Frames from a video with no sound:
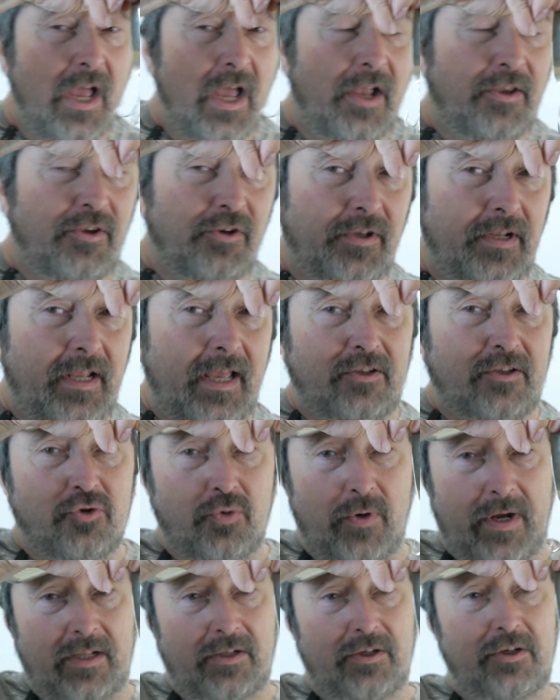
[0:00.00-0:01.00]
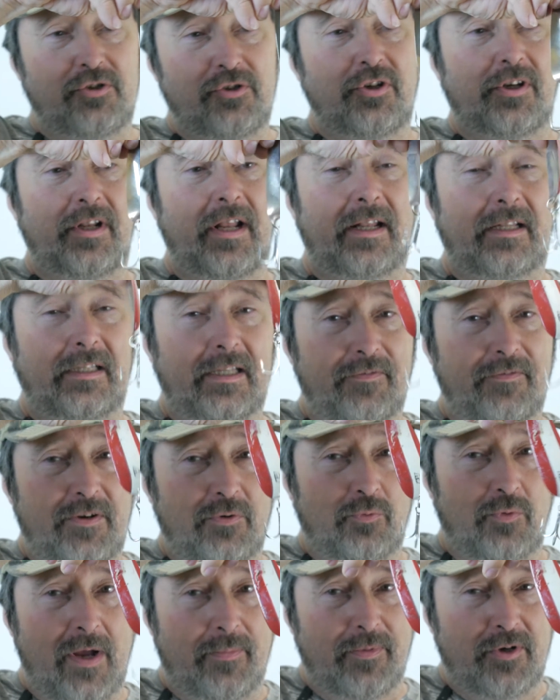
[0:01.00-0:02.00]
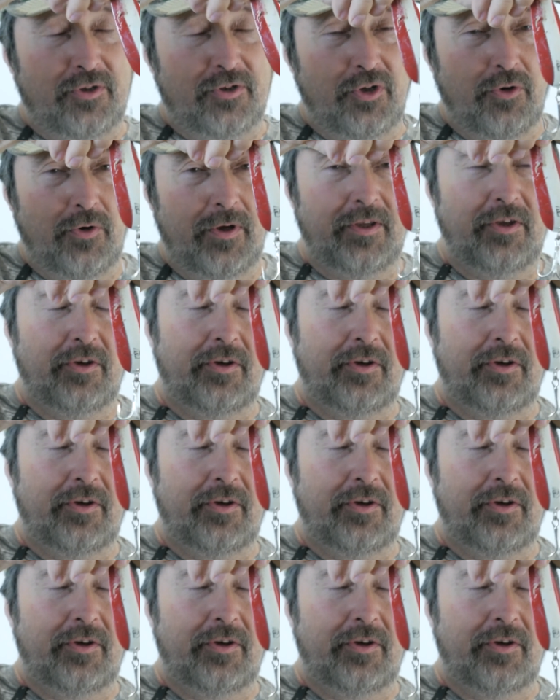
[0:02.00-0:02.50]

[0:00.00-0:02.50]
And you can add trailers, you can add living rubber to it,